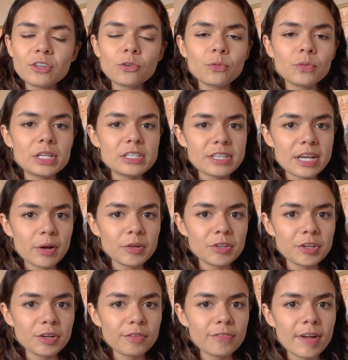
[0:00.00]
to reach
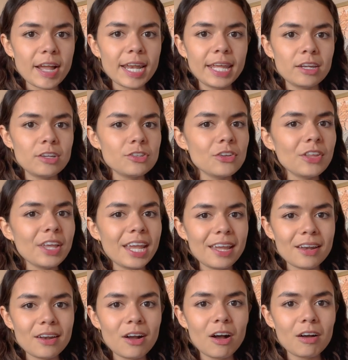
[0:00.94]
out to your financial
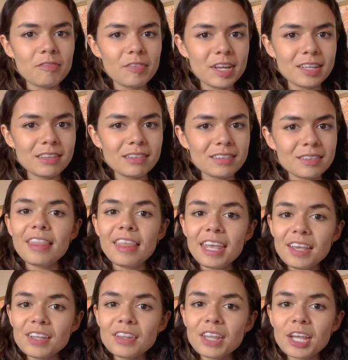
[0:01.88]
aid office.
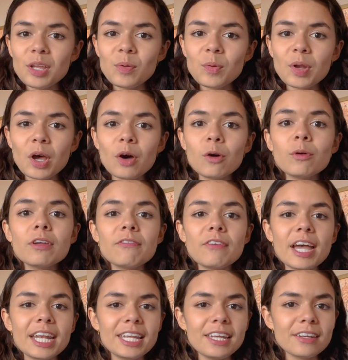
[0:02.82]
They can let you know
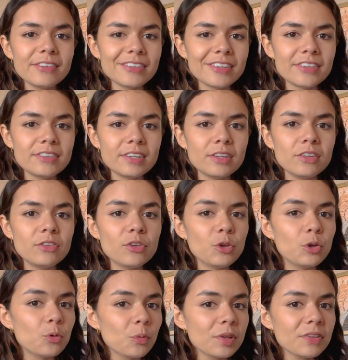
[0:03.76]
if any
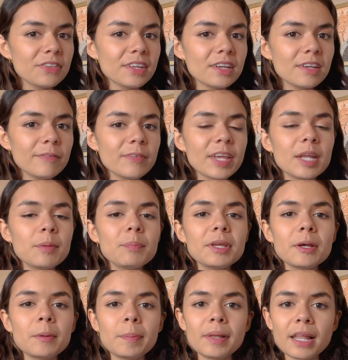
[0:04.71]
assistance you receive can
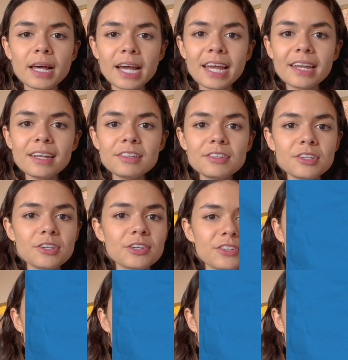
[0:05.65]
be applied to your